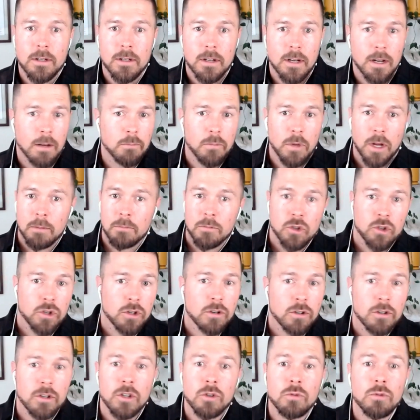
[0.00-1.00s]
I'm, I'm
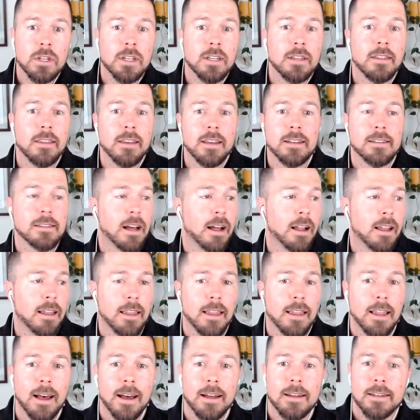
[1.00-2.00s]
sure you did things a
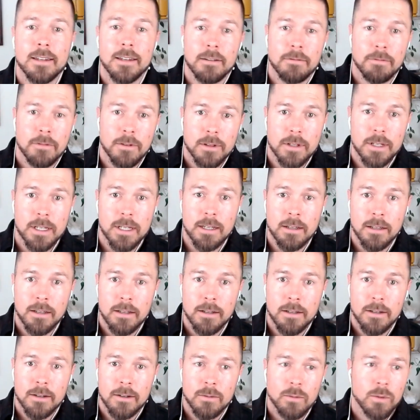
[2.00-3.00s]
lot differently
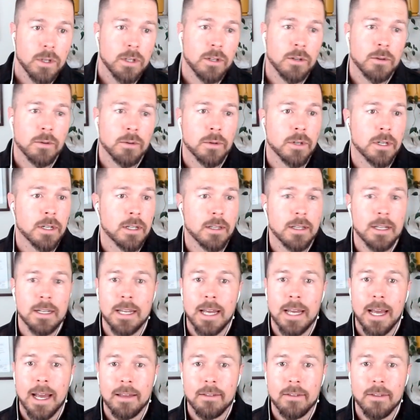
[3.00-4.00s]
when you were an elite
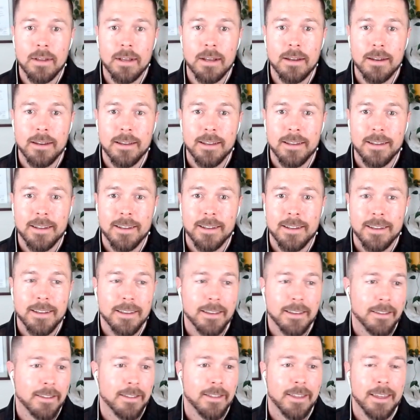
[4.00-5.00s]
athlete
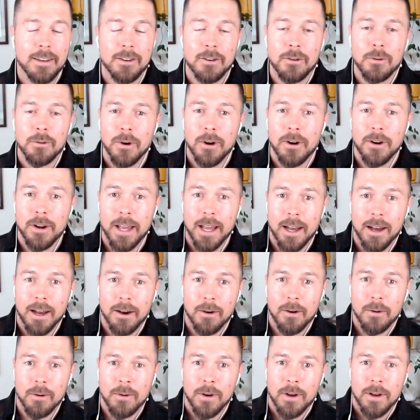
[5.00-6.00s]
than you are
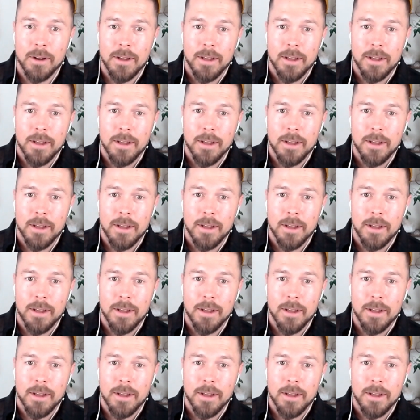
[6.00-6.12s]
now.